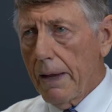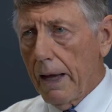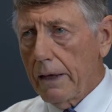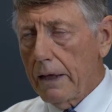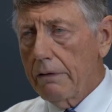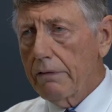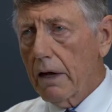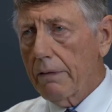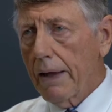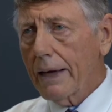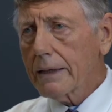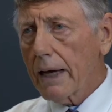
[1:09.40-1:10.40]
And even
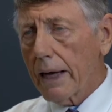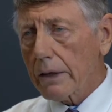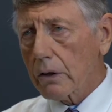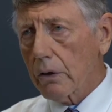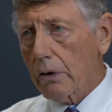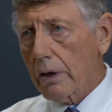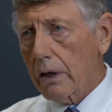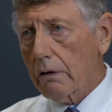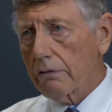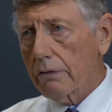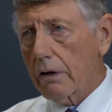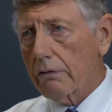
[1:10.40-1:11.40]
in that category
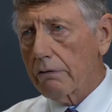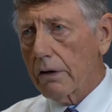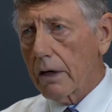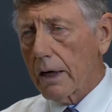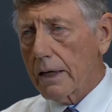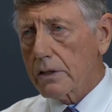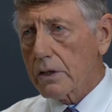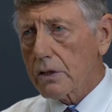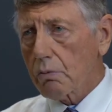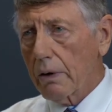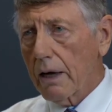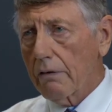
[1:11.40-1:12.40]
of
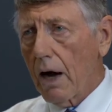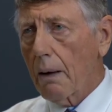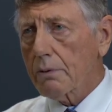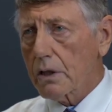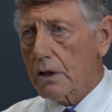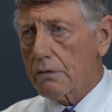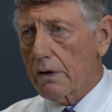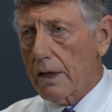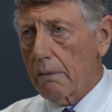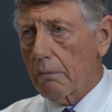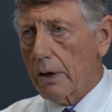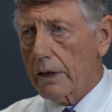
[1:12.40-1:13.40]
lenses, we have options for them.